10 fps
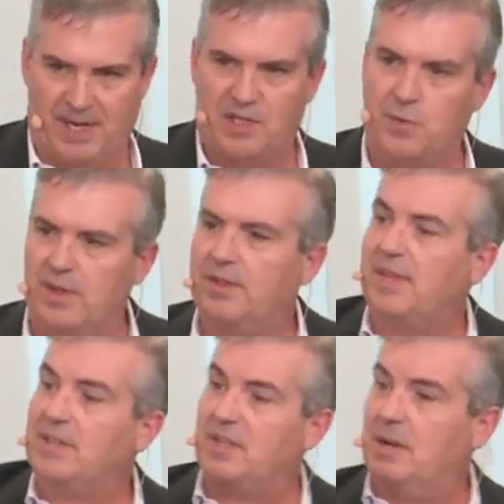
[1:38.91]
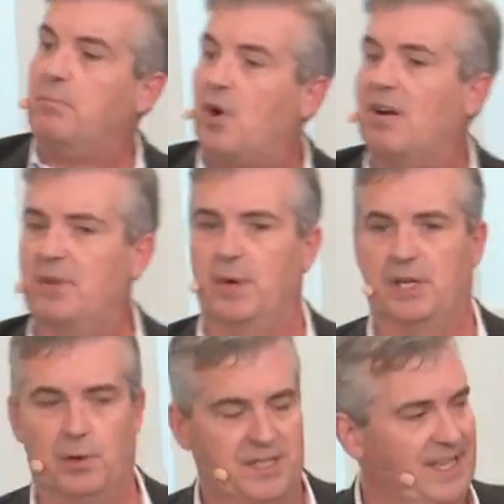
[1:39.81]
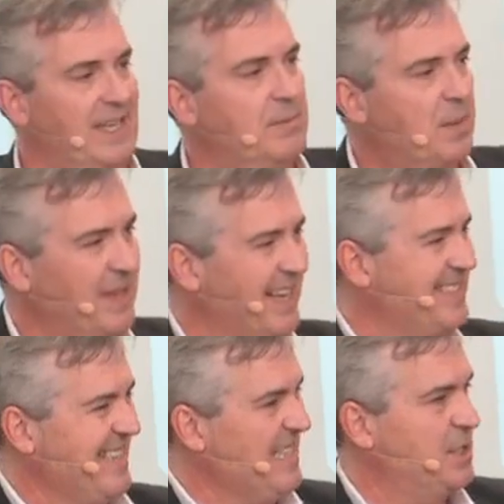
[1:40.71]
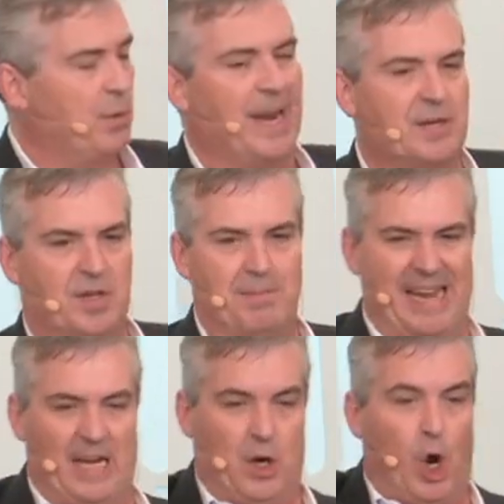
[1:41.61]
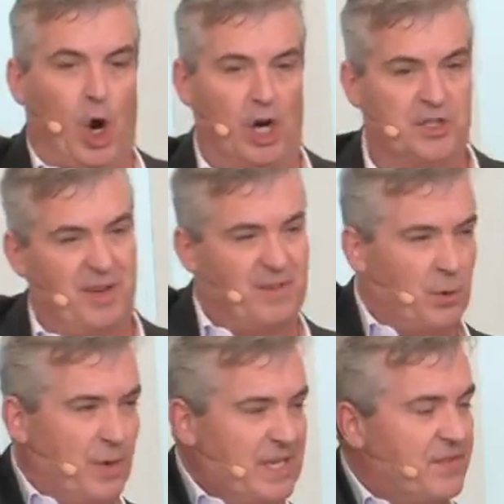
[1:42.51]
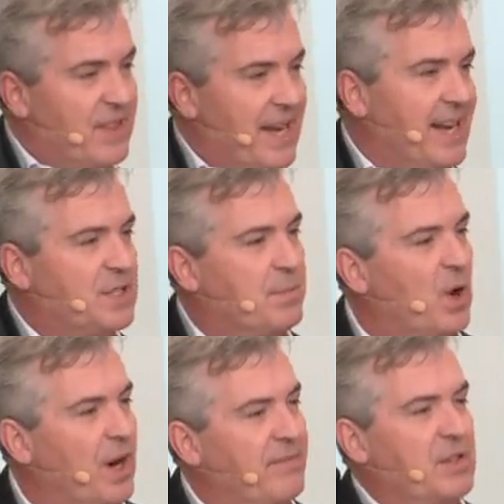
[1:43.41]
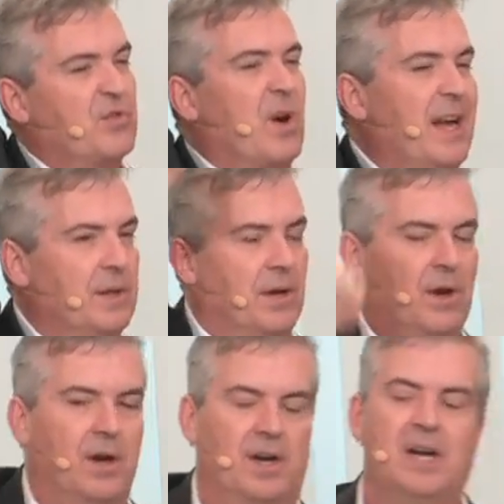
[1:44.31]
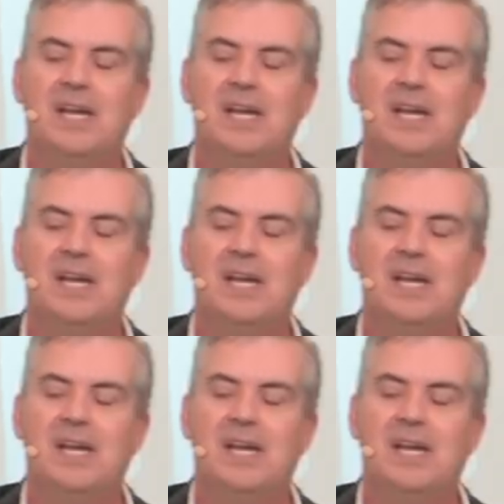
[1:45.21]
because one of the things in improv that we do is anytime something gets easy, we actually make it hard, so you have to reach for that next bar, you have to try a little harder.